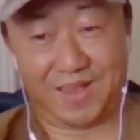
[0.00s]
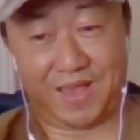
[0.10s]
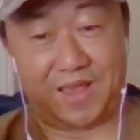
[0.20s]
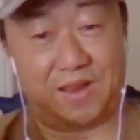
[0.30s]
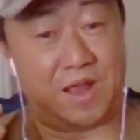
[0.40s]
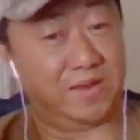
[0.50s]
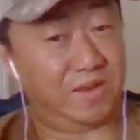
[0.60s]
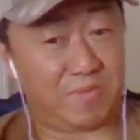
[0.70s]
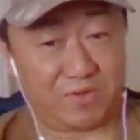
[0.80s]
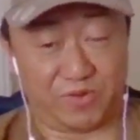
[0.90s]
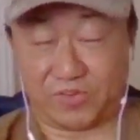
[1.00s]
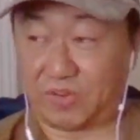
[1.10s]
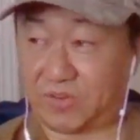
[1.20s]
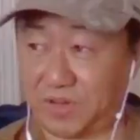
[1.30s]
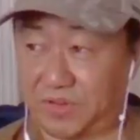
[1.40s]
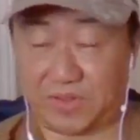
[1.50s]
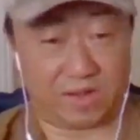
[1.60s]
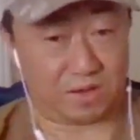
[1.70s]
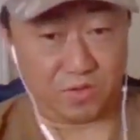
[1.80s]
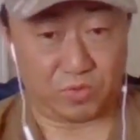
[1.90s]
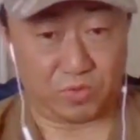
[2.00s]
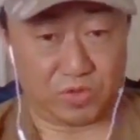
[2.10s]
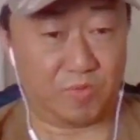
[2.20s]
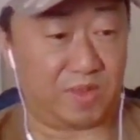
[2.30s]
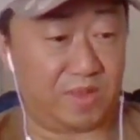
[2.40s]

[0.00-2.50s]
And I did my research, like you said, on YouTube,